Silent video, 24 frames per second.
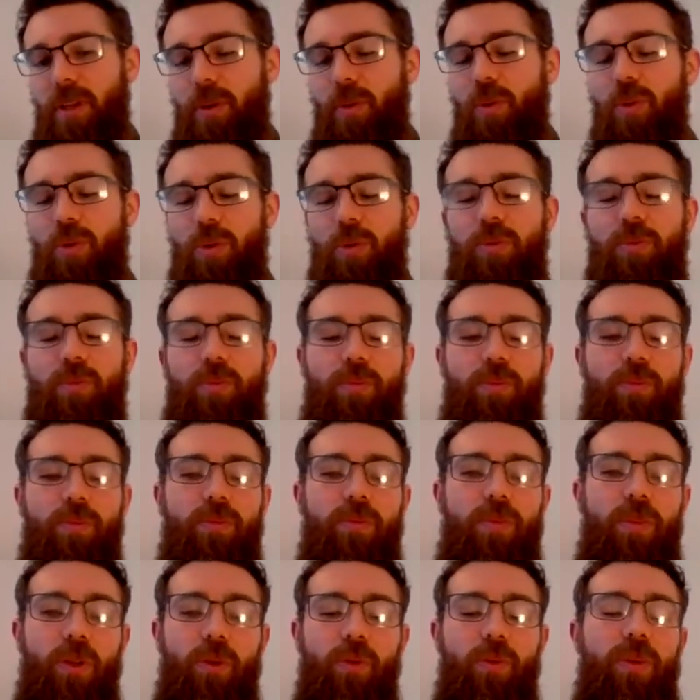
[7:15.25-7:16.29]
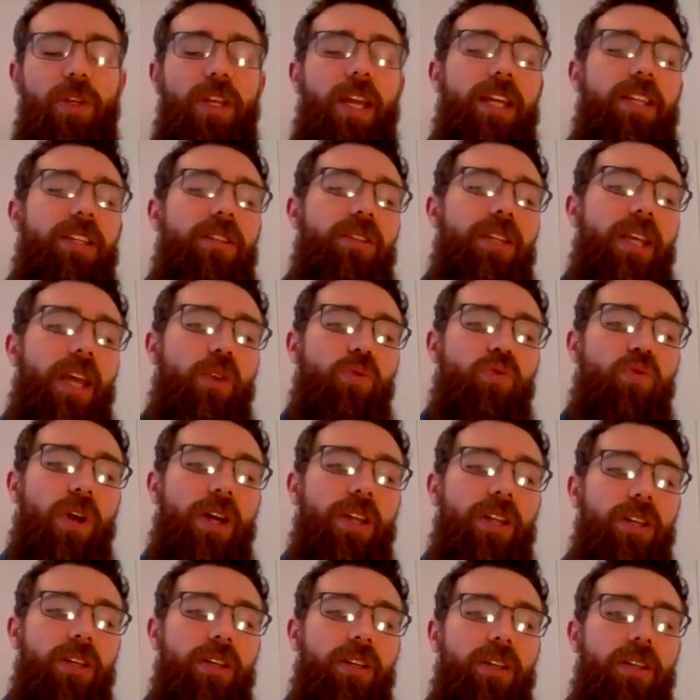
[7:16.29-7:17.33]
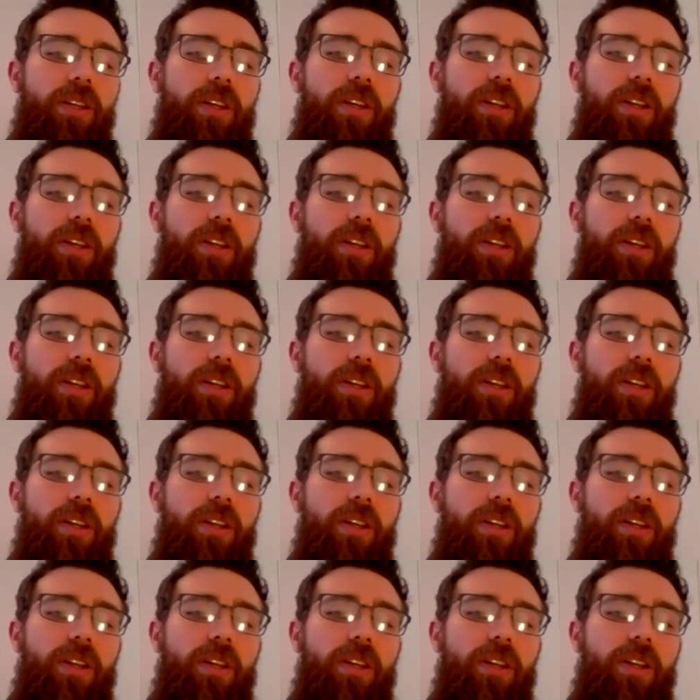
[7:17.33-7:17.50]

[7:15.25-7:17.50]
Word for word: will get get redder,